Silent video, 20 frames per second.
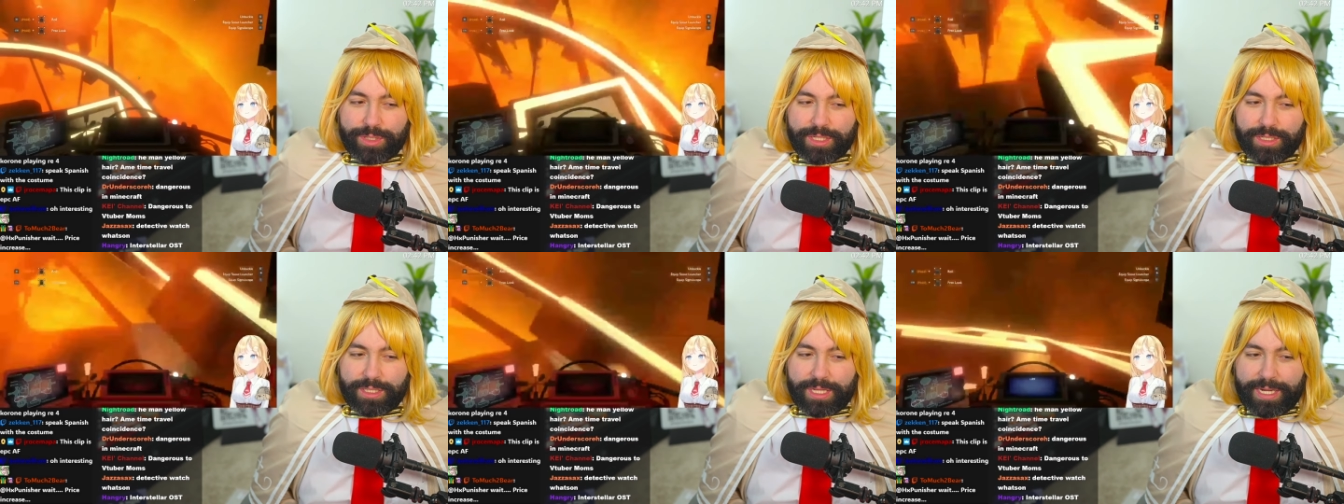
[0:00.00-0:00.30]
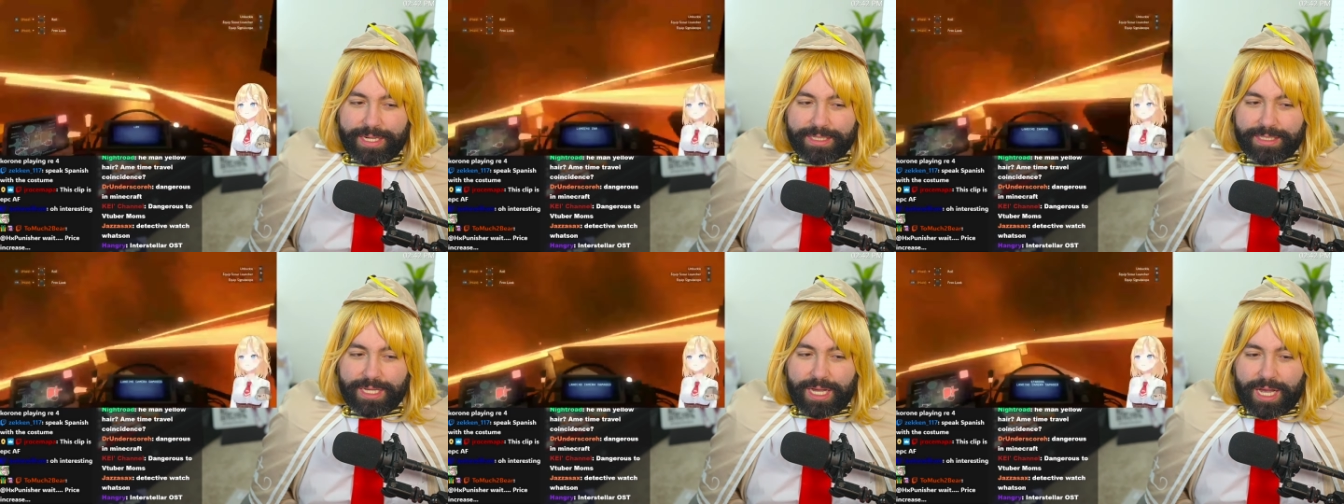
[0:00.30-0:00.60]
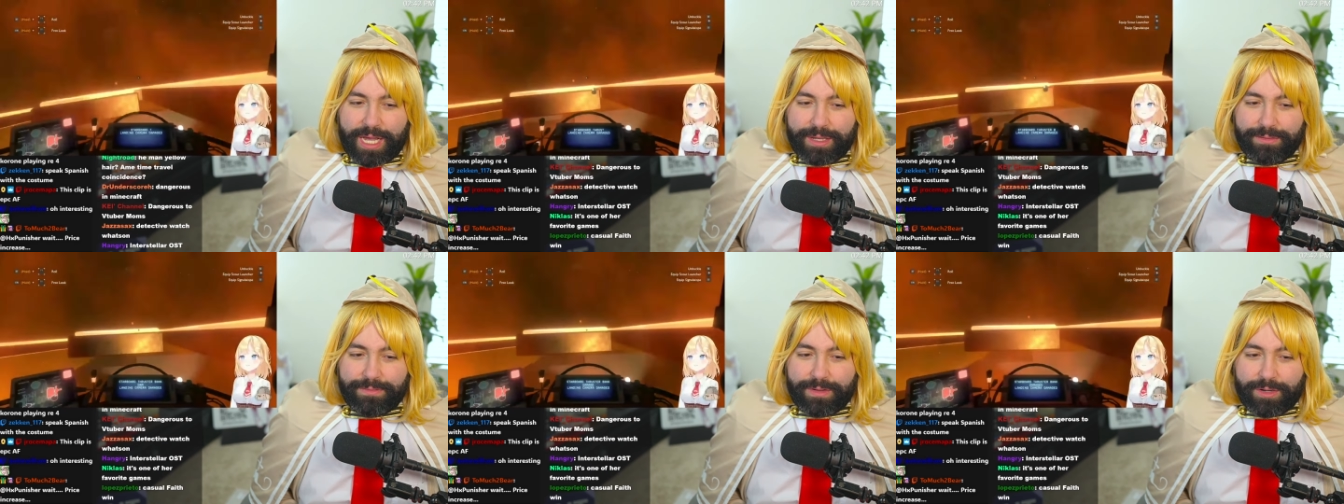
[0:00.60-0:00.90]
can like
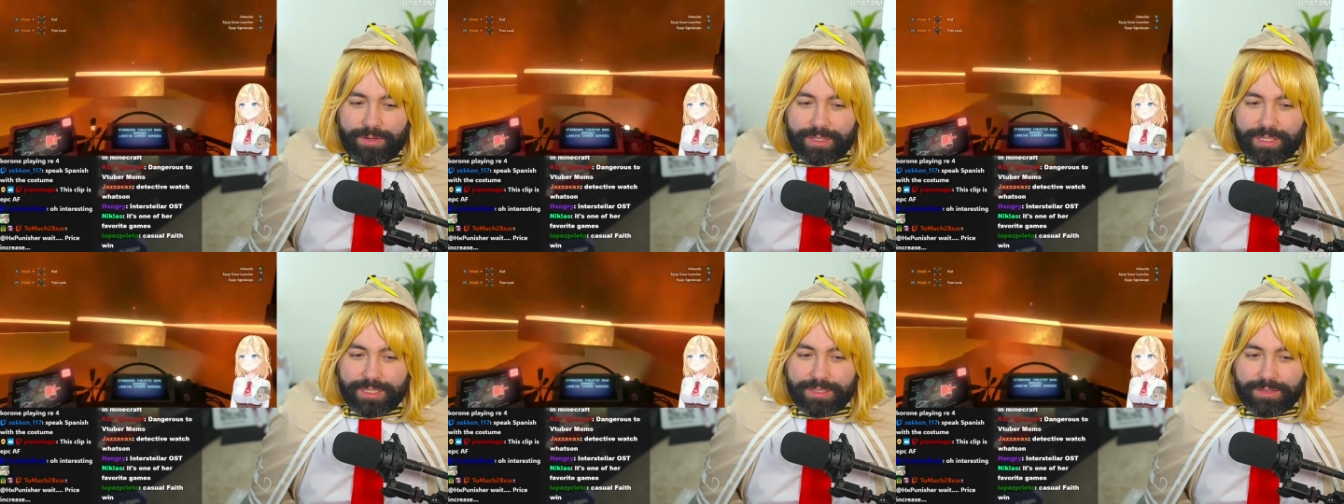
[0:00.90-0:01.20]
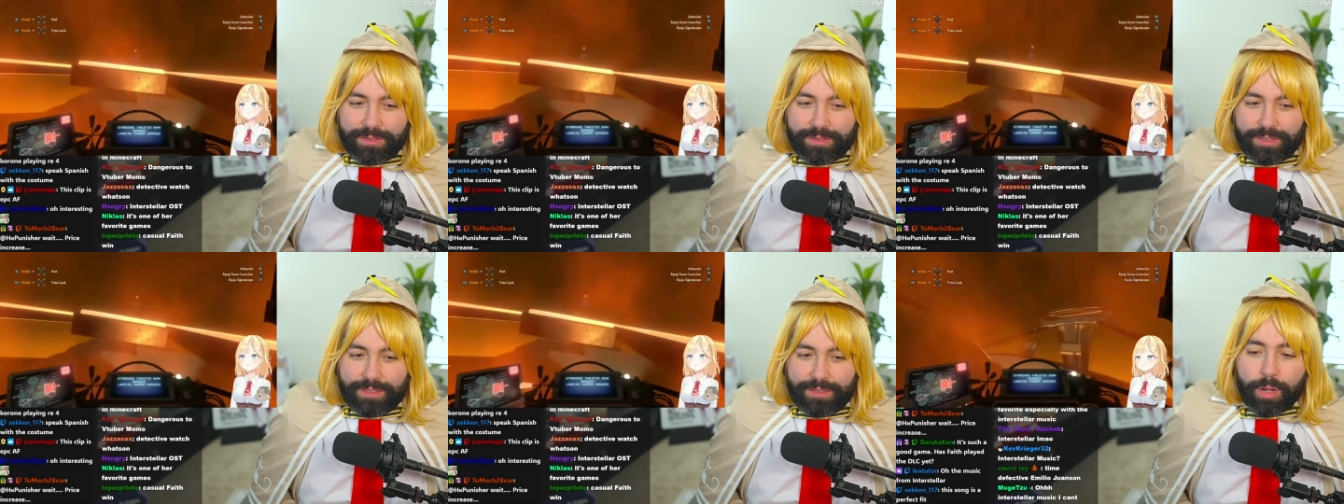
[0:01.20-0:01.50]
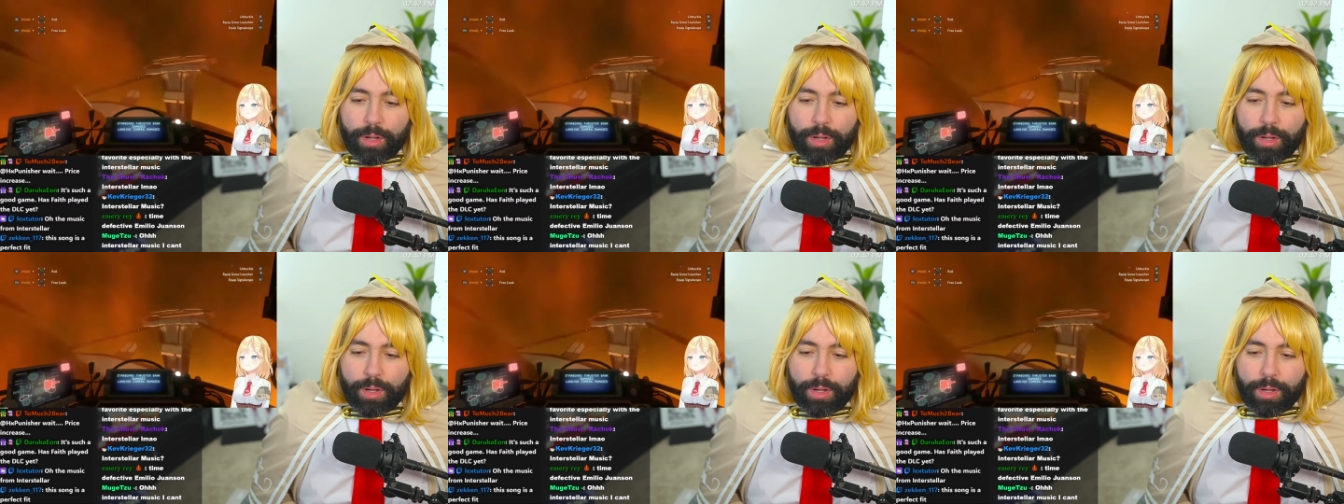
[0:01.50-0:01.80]
die very easily.
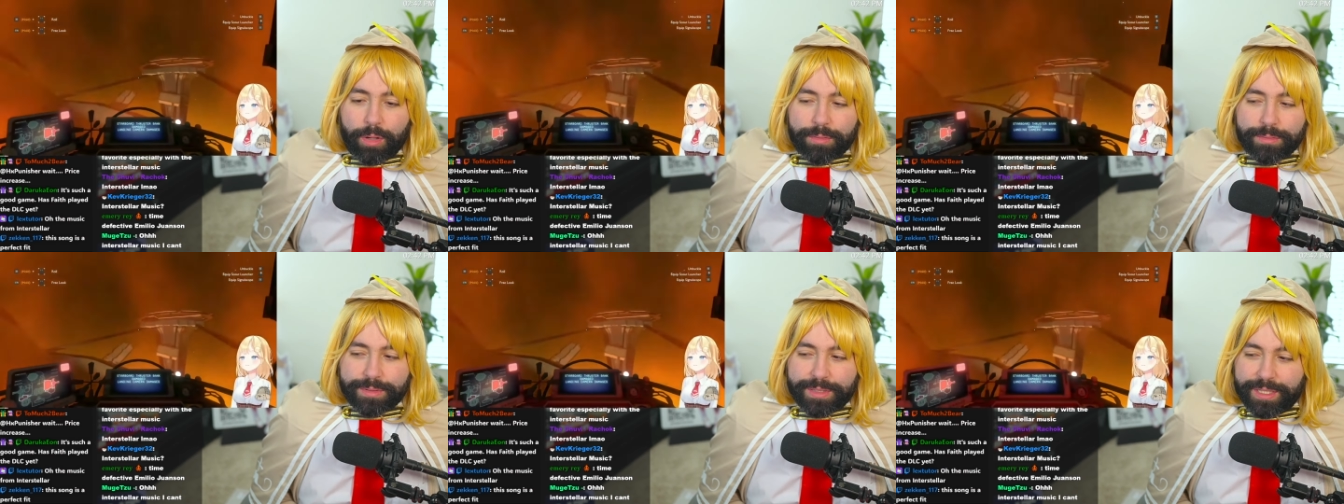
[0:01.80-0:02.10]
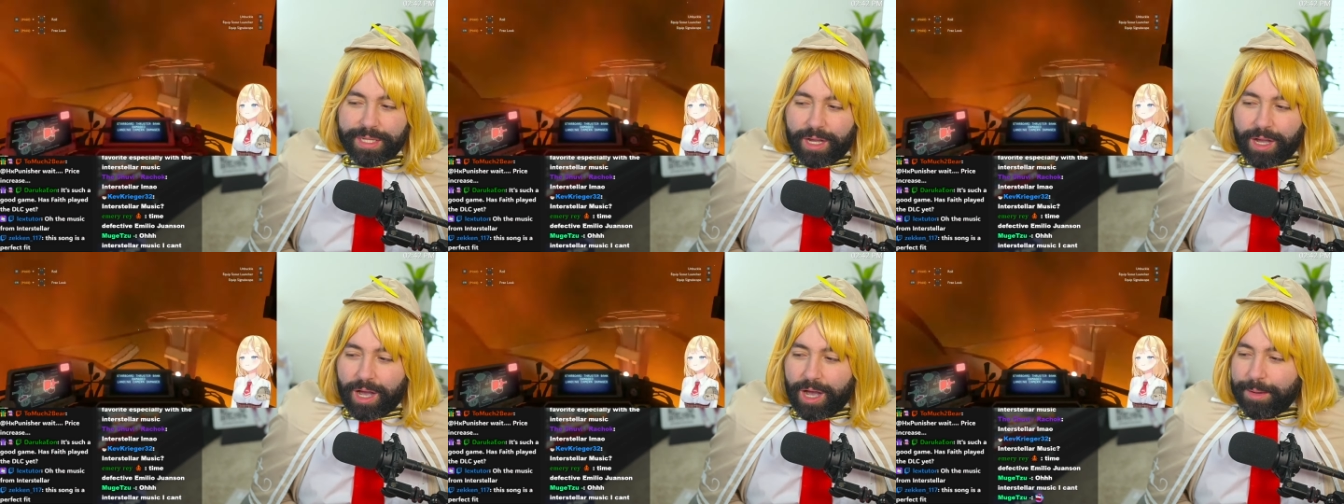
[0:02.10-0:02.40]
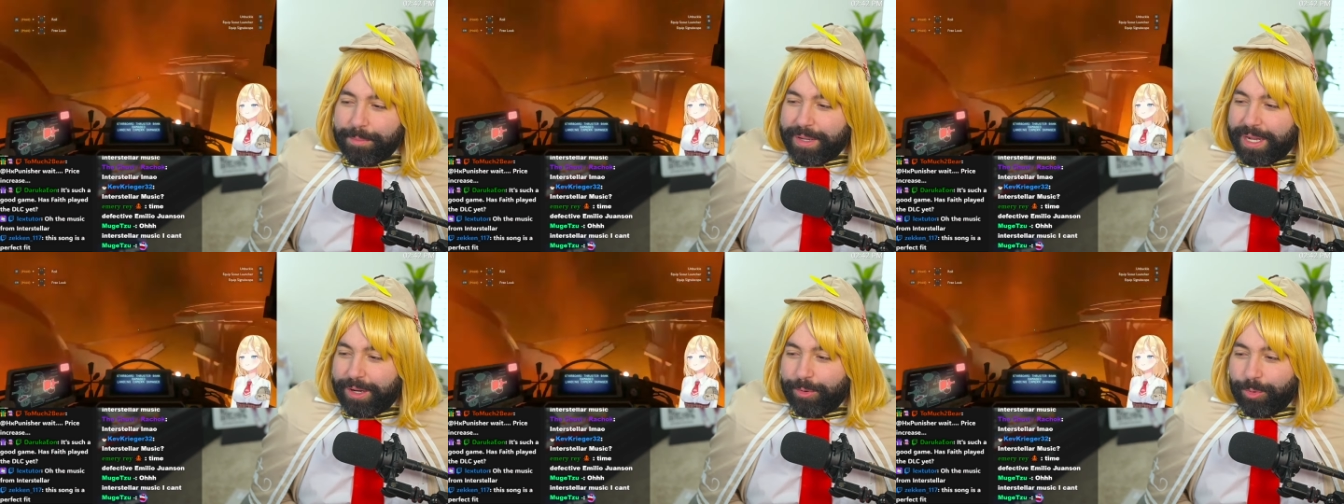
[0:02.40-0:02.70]
The
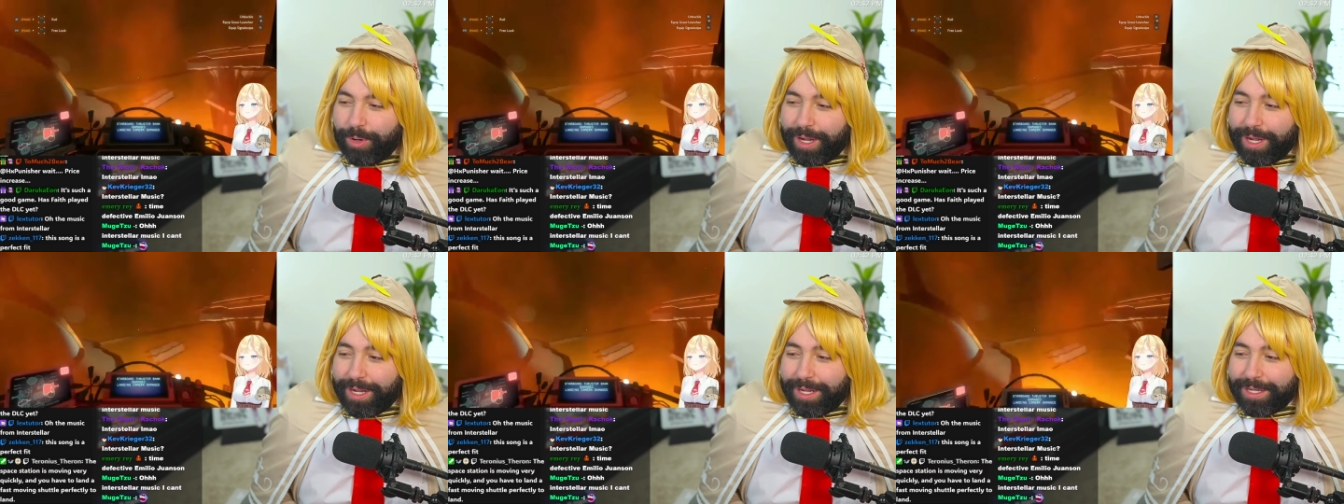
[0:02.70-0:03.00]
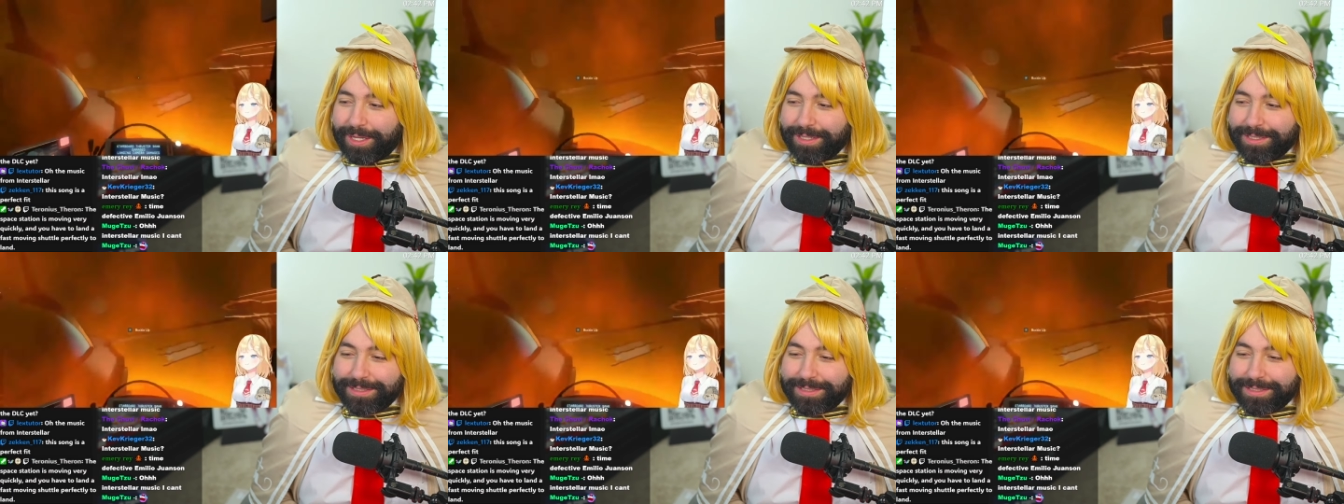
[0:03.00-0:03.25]
Ame um, way.